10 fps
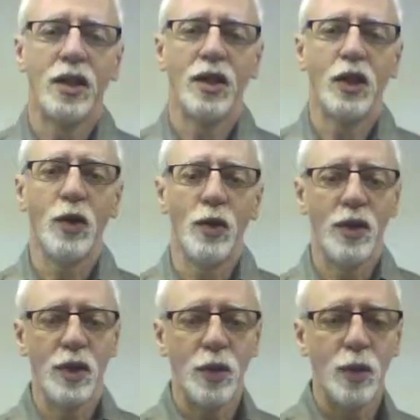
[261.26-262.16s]

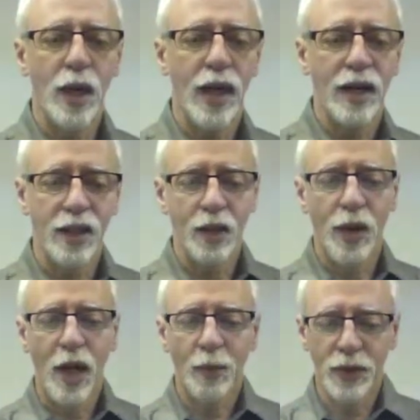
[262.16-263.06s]
You
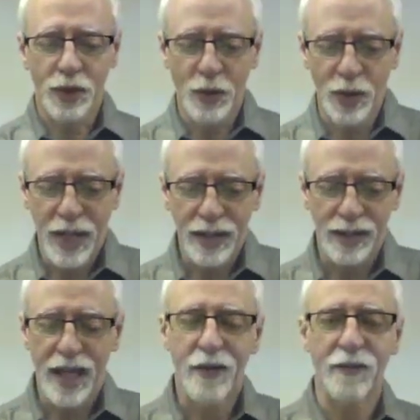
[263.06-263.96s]
help us
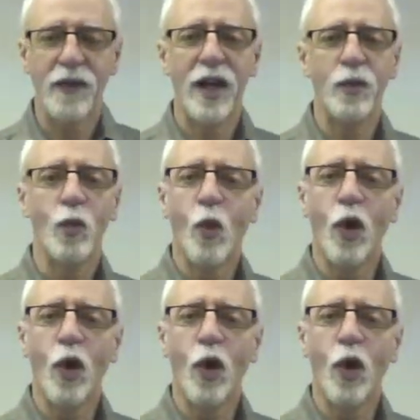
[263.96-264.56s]
create that fun,